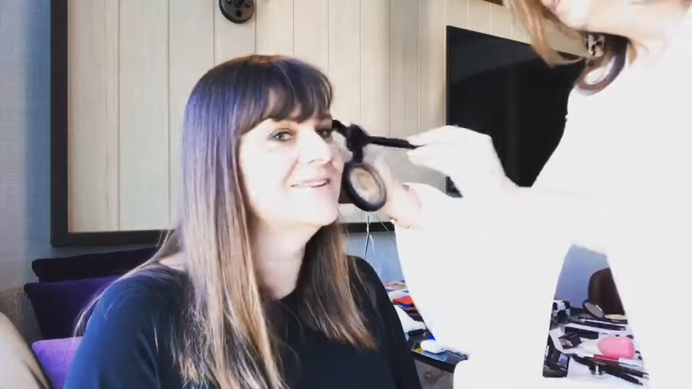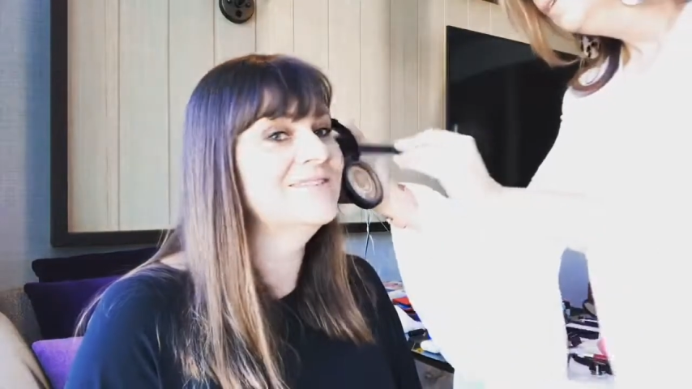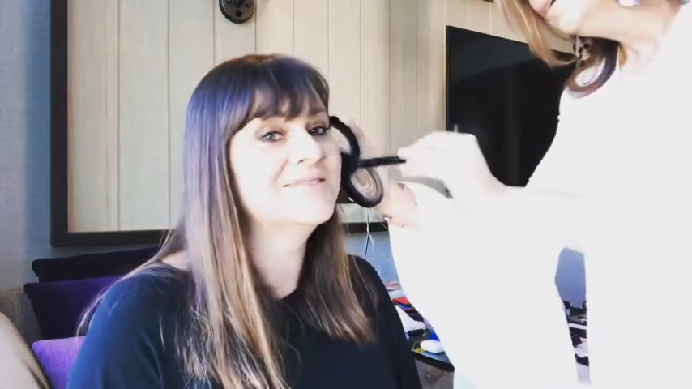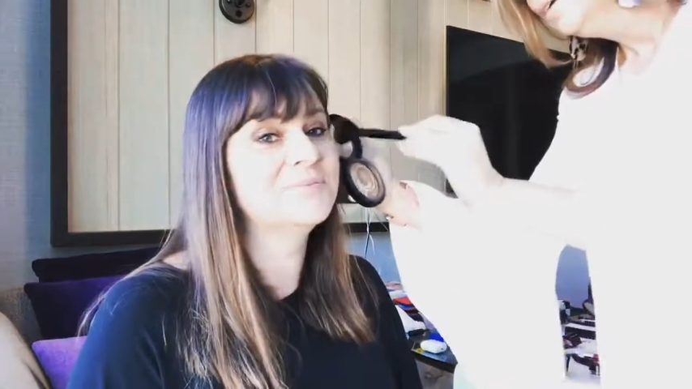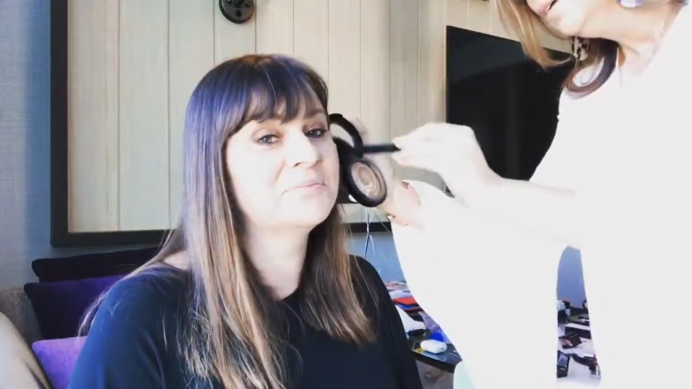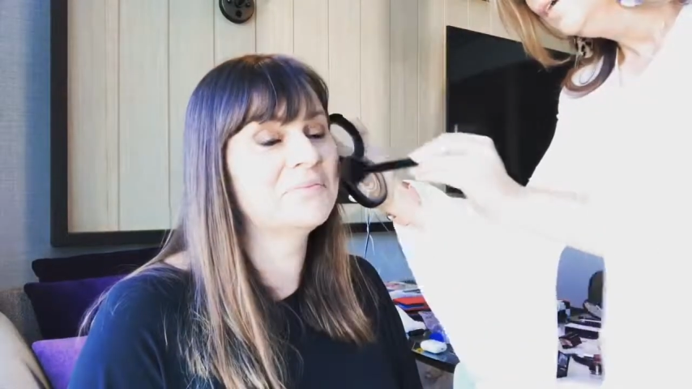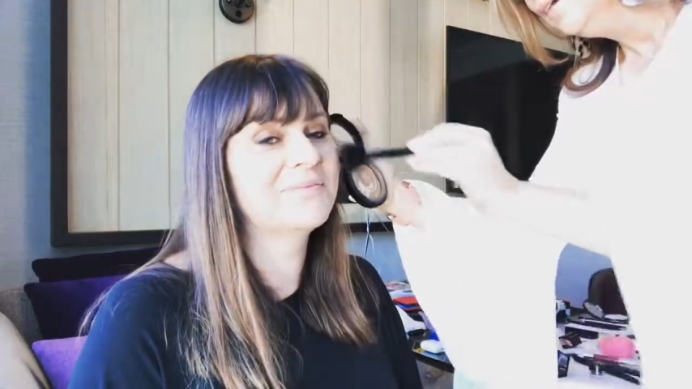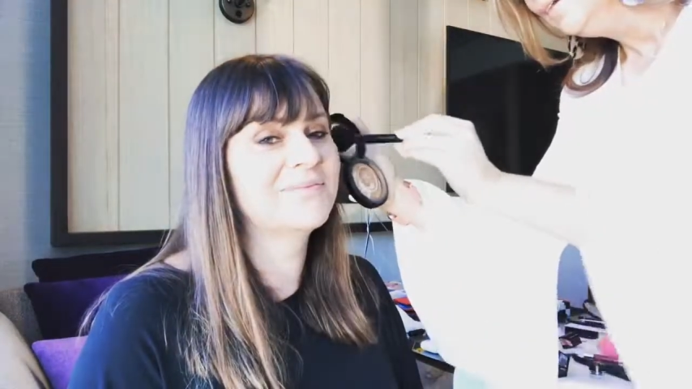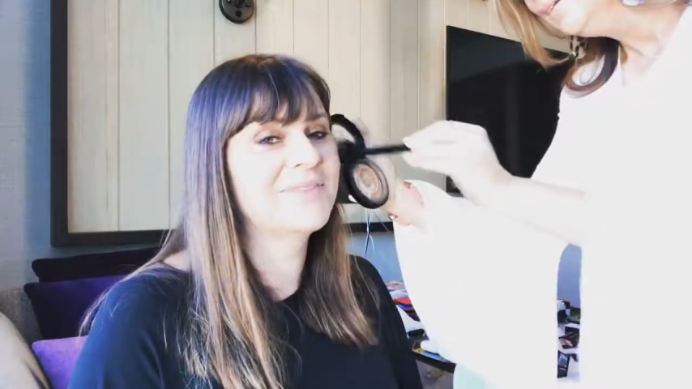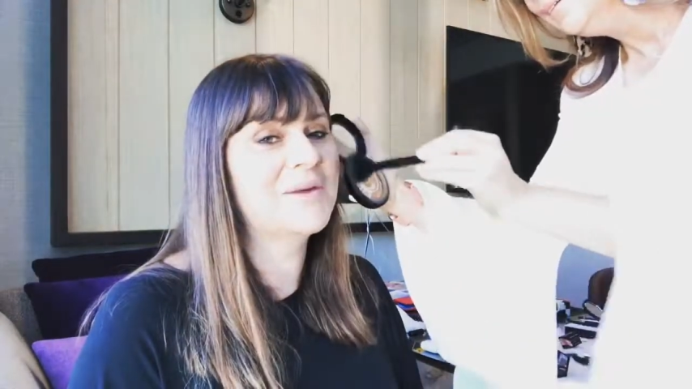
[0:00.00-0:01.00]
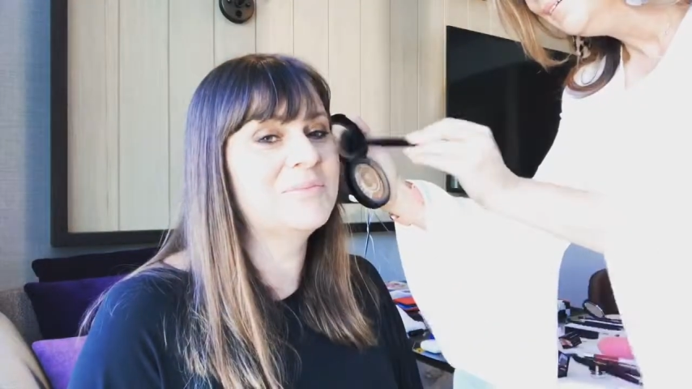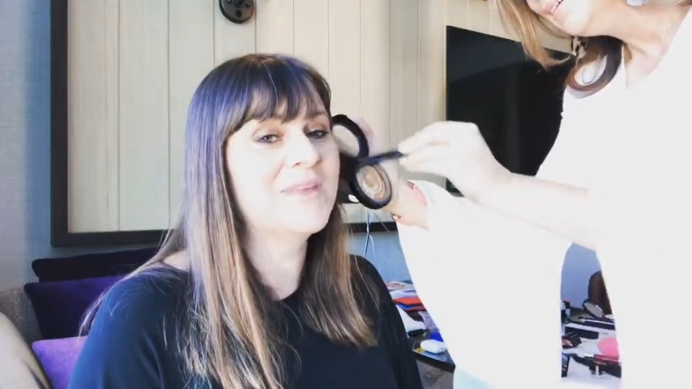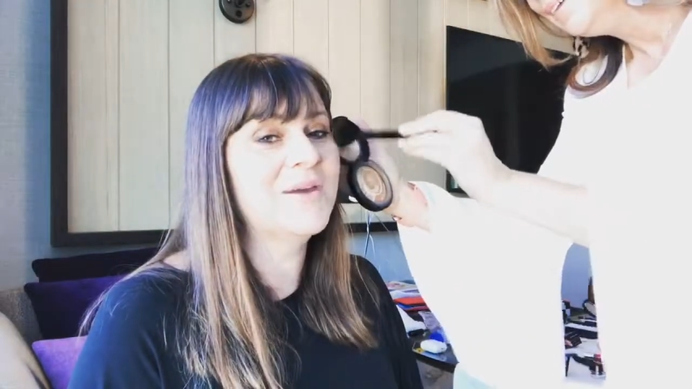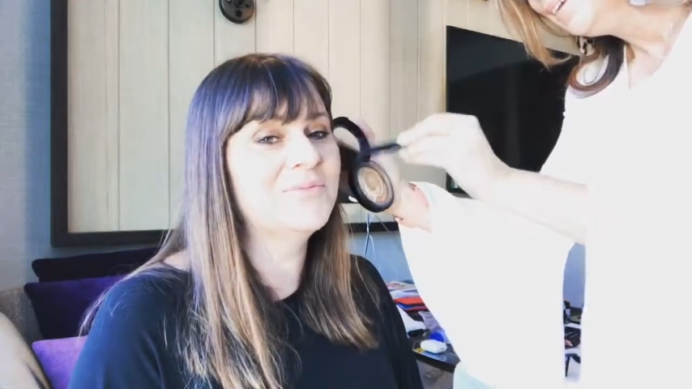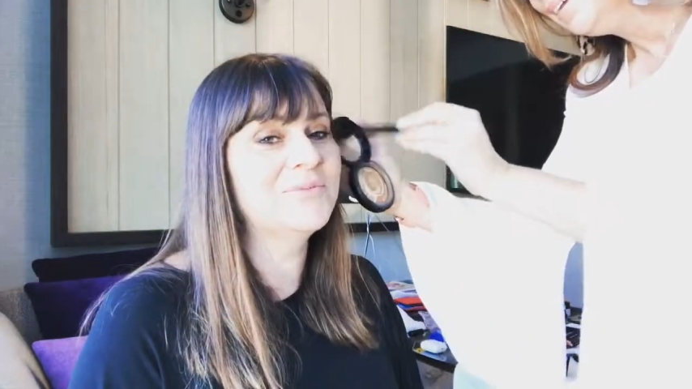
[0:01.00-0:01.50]
Oh, thumbs
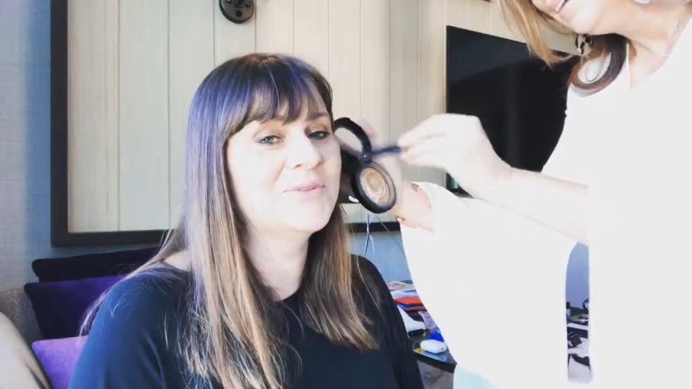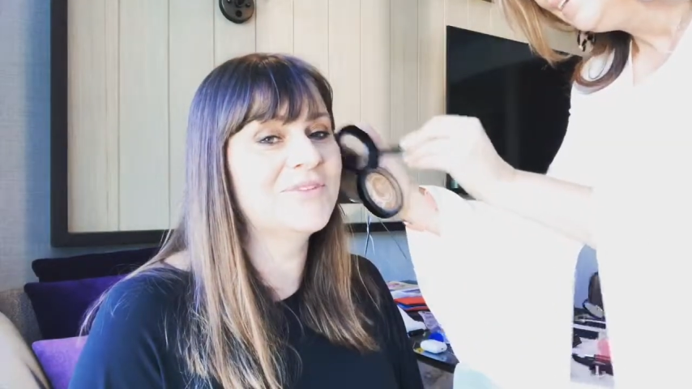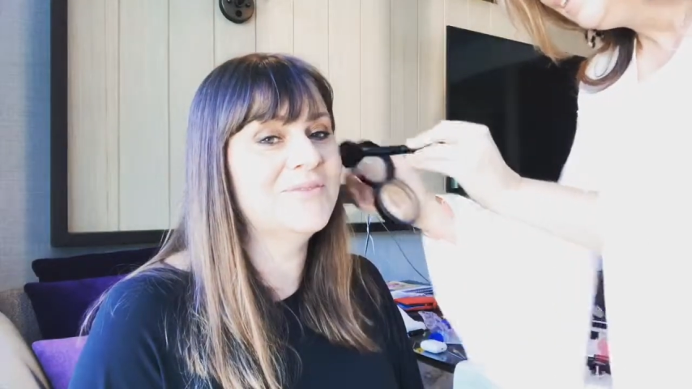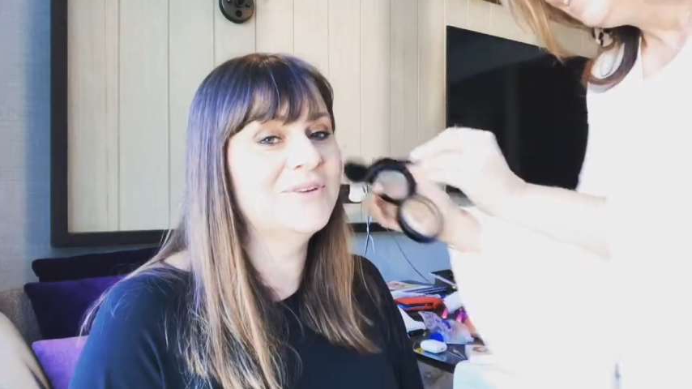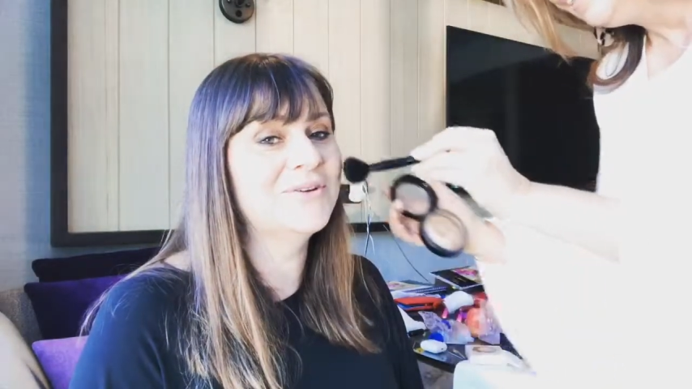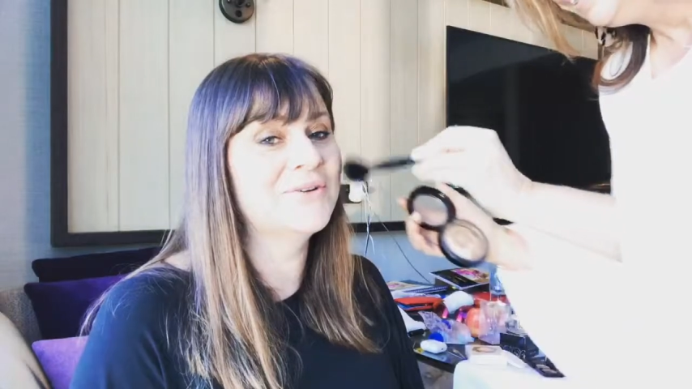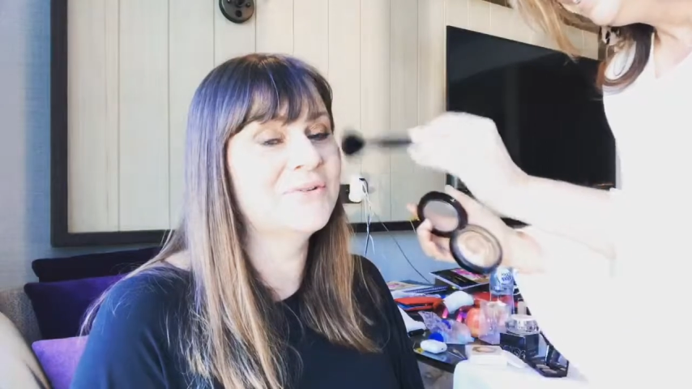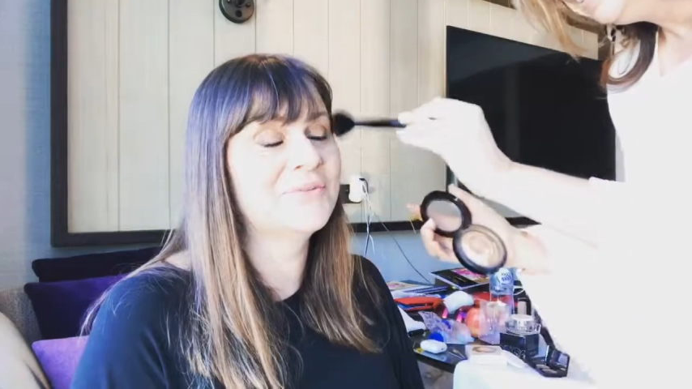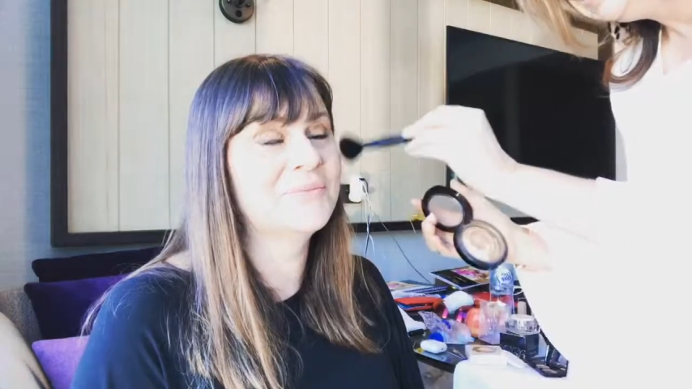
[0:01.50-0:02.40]
up from the 7-year-old.